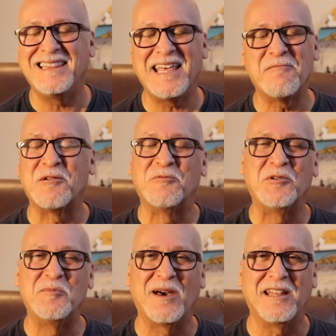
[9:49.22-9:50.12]
They weren't
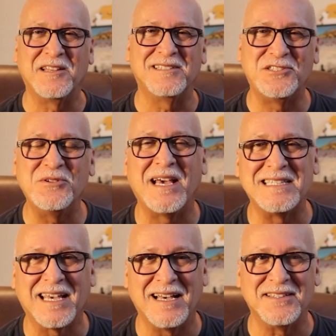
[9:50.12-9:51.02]
rude about it. They're 2
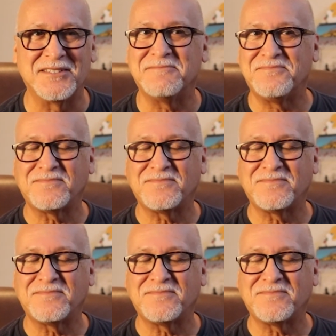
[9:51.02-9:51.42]
nice guys.